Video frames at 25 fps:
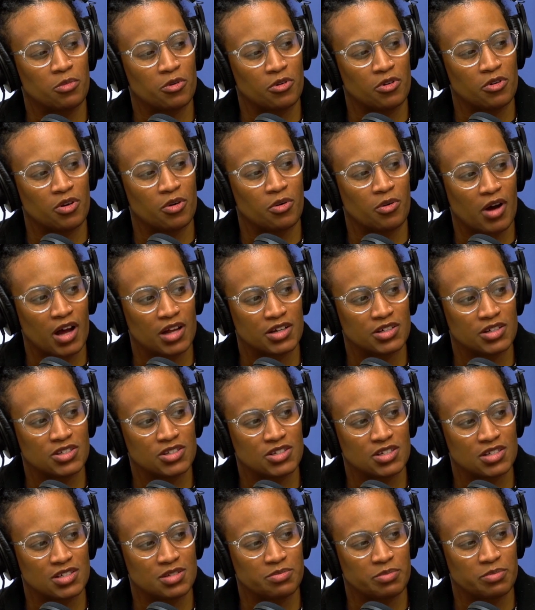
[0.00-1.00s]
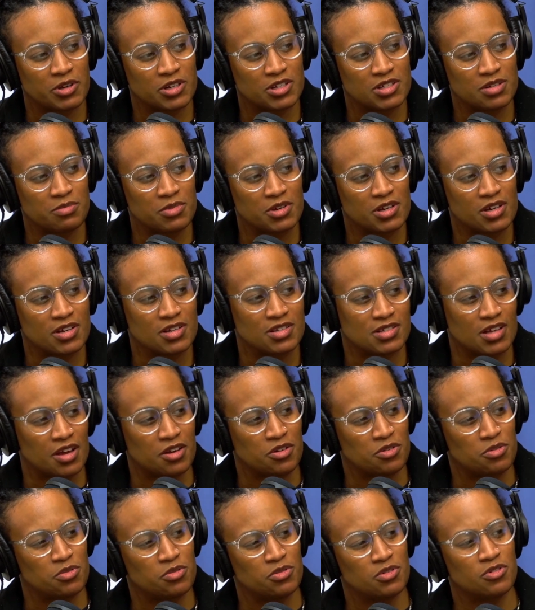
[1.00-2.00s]
to watch, especially because I
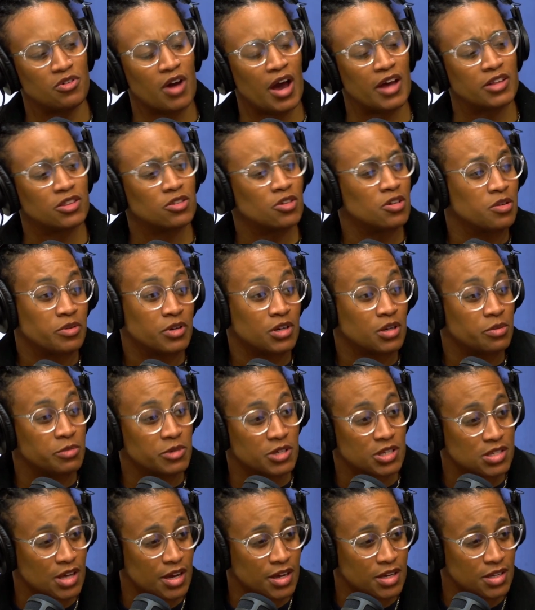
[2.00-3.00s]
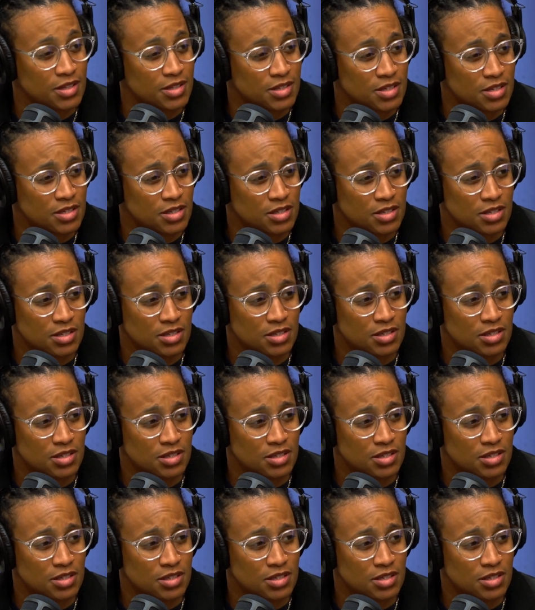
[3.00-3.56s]
knew you. I thought you were going to be a scientist.